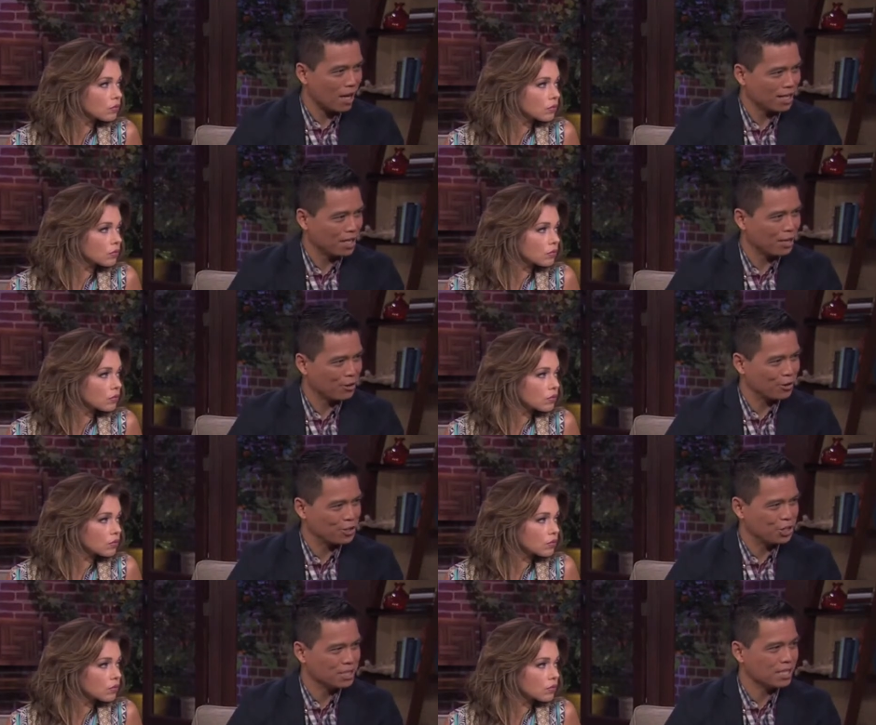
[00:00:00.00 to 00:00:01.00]
Speaker 1: lying here
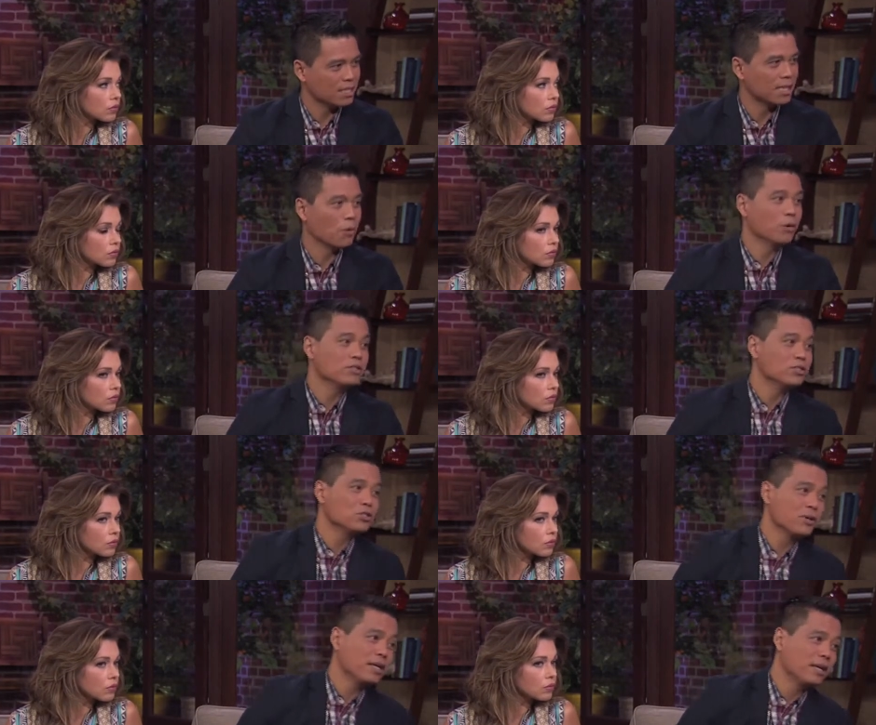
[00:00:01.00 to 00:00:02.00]
because she says I
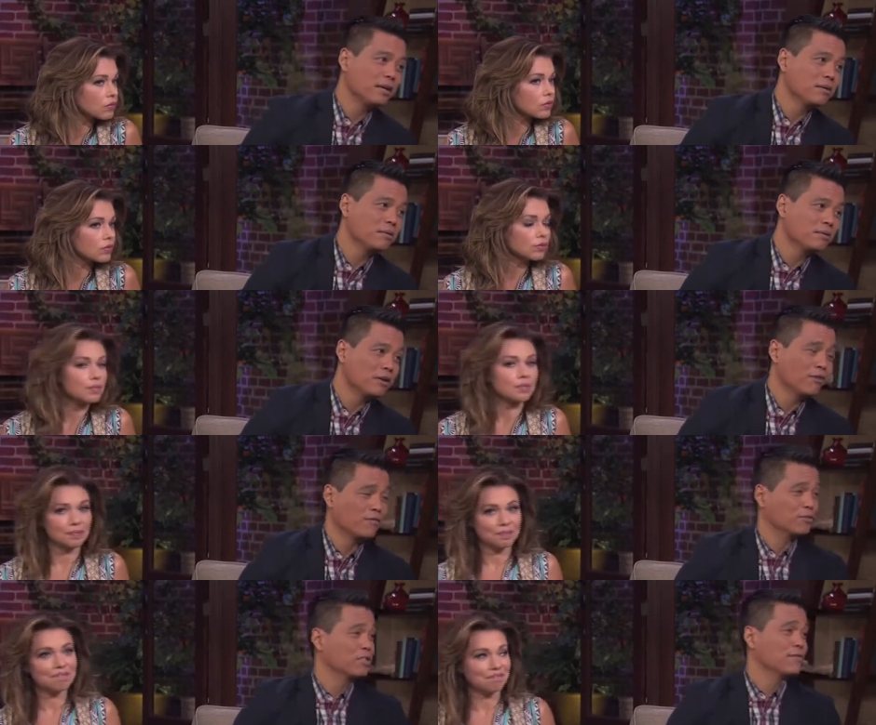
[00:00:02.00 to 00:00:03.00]
wasn't drinking, you know,
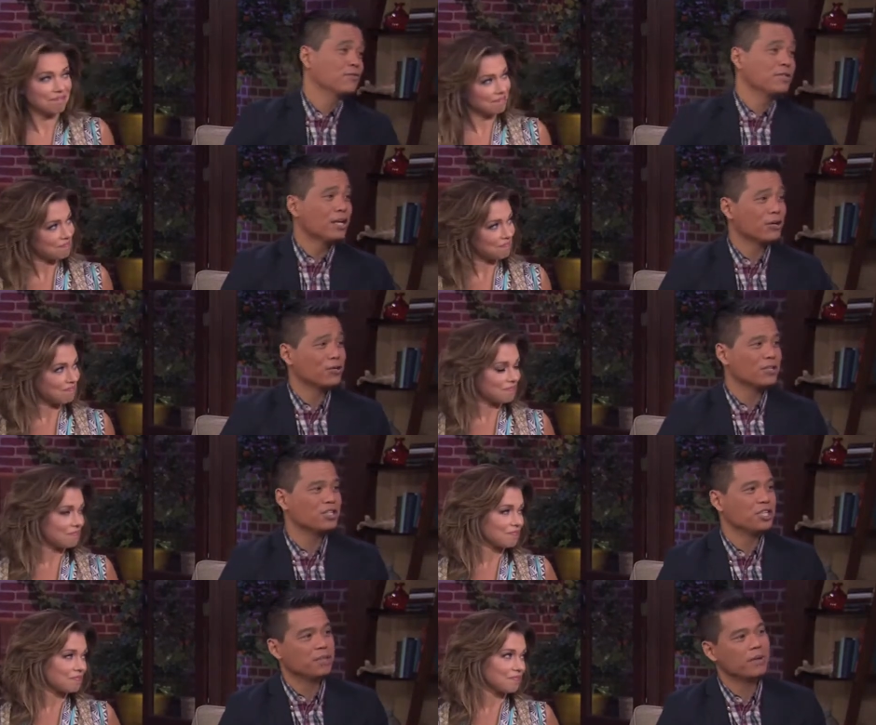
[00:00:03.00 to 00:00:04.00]
for several years.
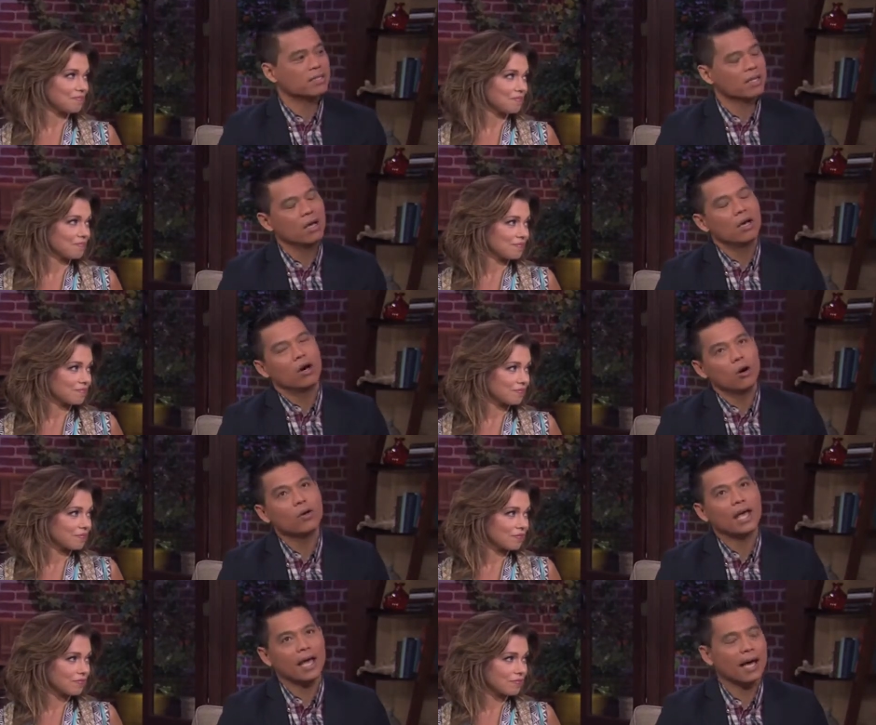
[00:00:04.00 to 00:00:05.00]
Then she admits,
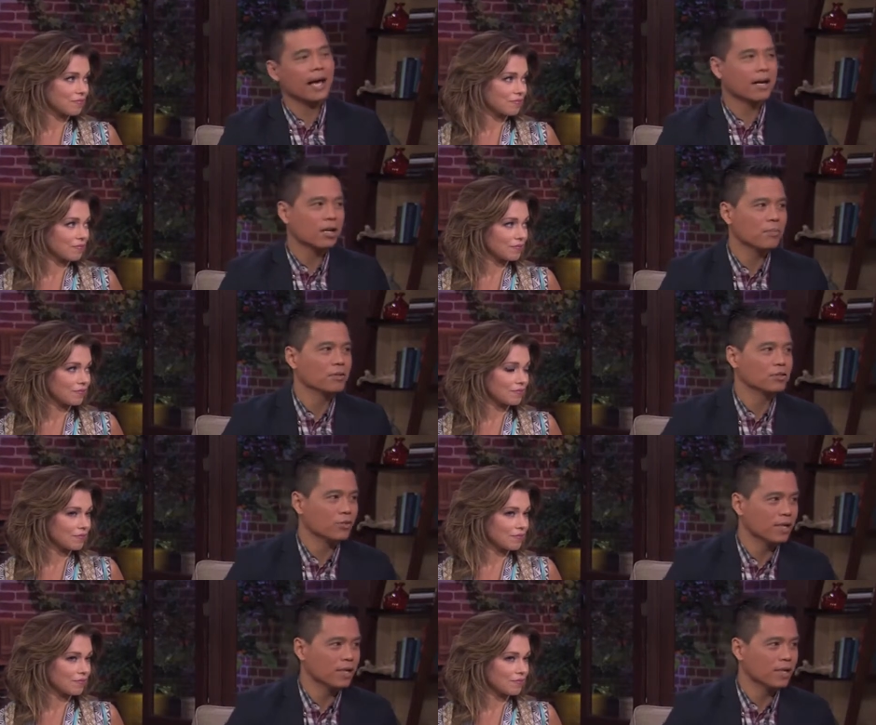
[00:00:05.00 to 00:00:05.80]
okay, I had a couple of